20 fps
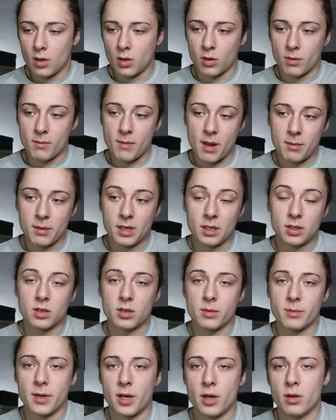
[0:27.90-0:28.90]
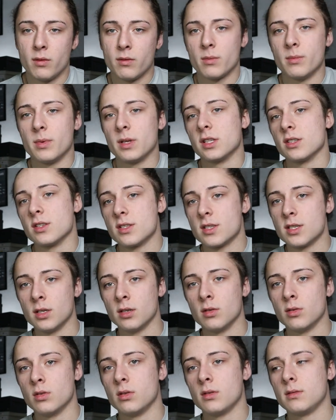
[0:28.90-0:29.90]
or maybe a little bit over but there's
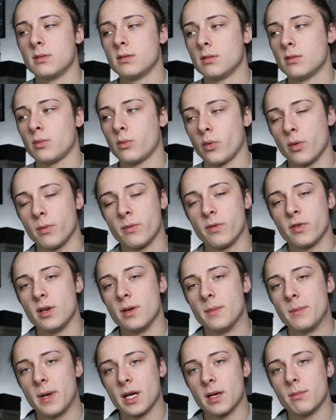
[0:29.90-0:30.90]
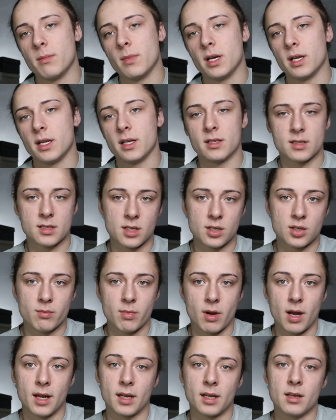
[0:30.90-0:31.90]
still room for you to make money. And since you're
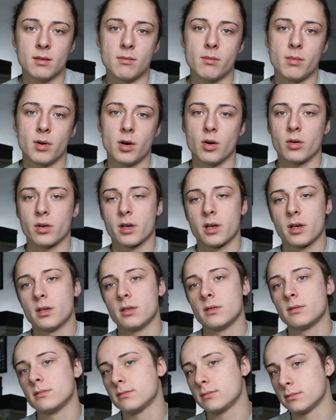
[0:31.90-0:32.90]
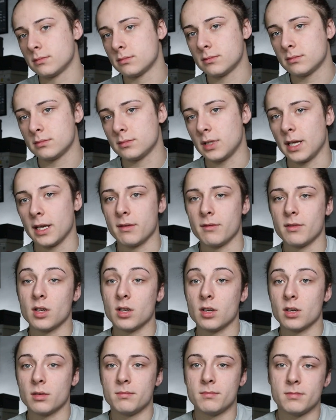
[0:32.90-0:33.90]
buying it in bulk, they give
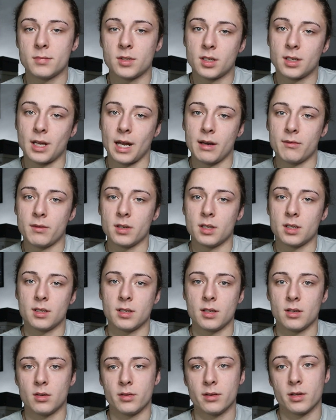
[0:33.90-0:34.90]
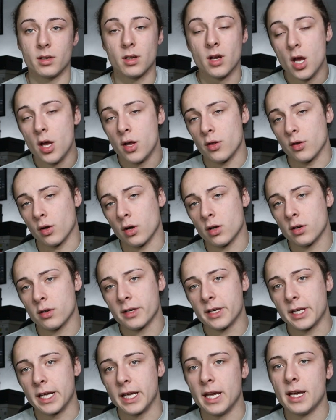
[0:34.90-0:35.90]
you a, kind of a good deal in there. They're
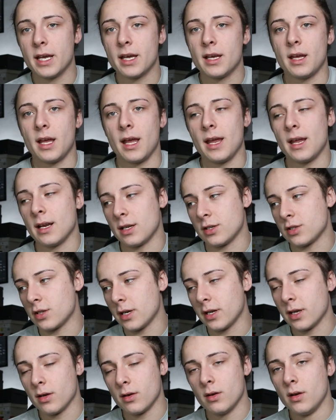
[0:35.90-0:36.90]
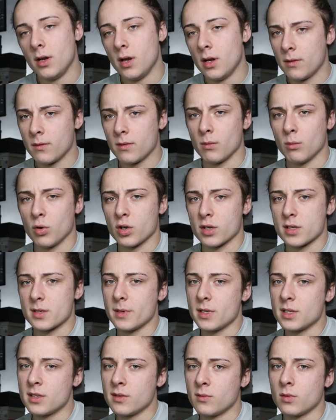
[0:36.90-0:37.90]
harder to get, and I try to go for more
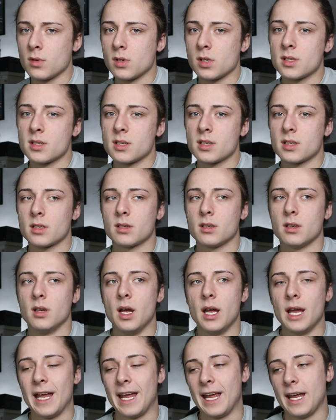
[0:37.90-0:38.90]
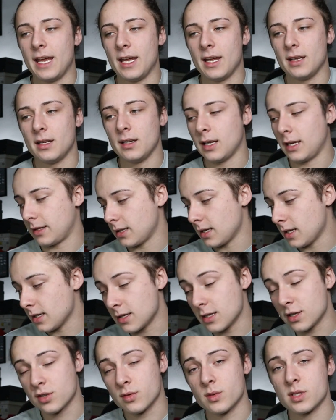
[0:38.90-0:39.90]
expensive ones. And I
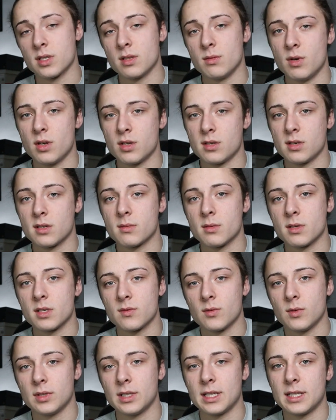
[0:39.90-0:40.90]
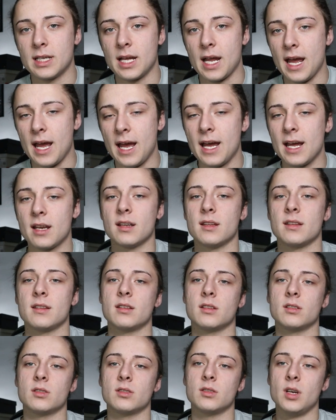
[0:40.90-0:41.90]
thought this was the most expensive one that they had
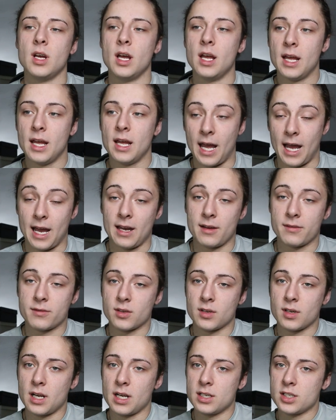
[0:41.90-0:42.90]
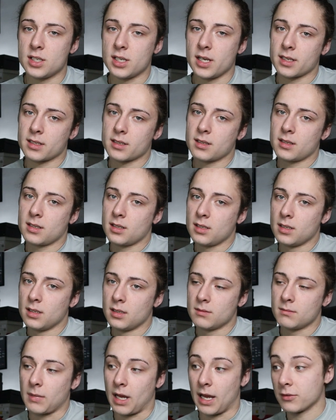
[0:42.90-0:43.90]
until after I checked,
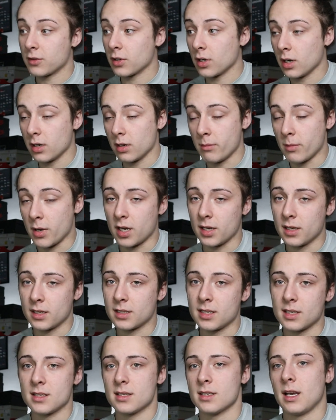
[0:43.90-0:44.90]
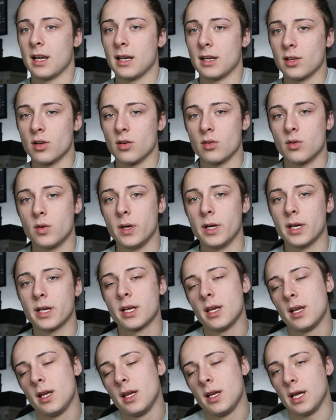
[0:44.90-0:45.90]
after I already bought it because I had to go quick.
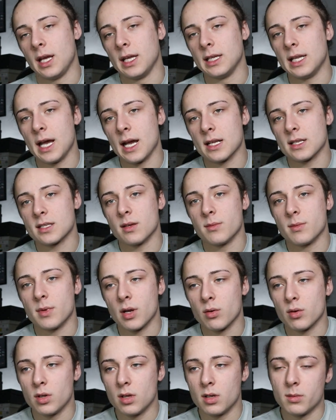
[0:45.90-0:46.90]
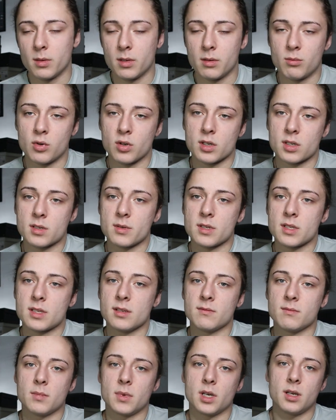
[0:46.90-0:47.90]
And they had some that were a little bit more
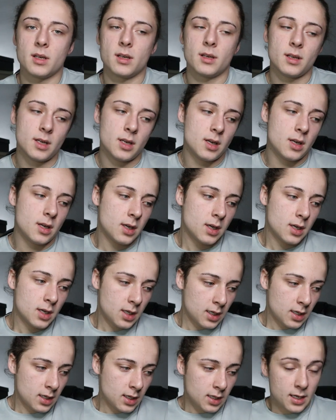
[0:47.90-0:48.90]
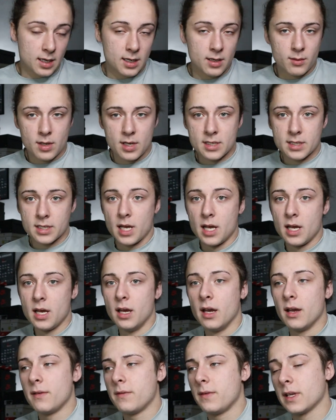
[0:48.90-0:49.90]
expensive. But anyways, I
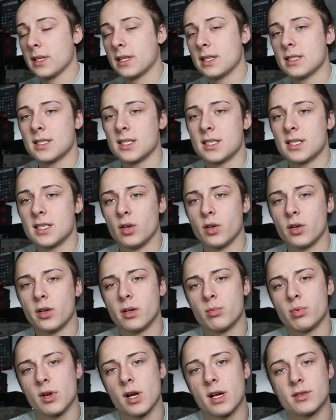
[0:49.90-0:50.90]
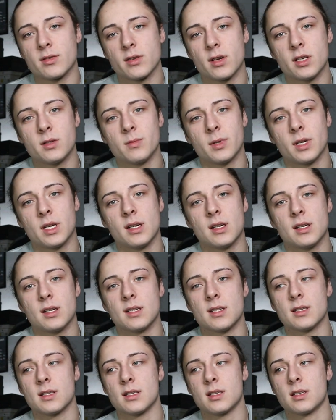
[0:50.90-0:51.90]
feel like this is still a good price range
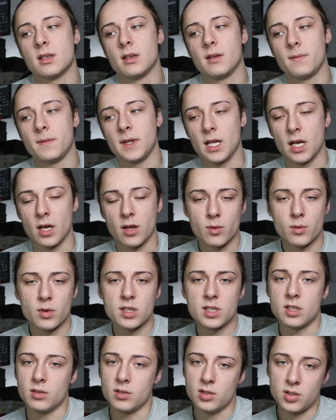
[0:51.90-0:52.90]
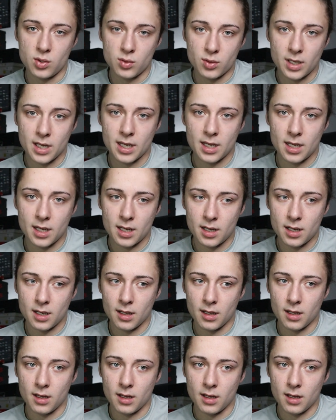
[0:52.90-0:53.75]
because the other ones you do get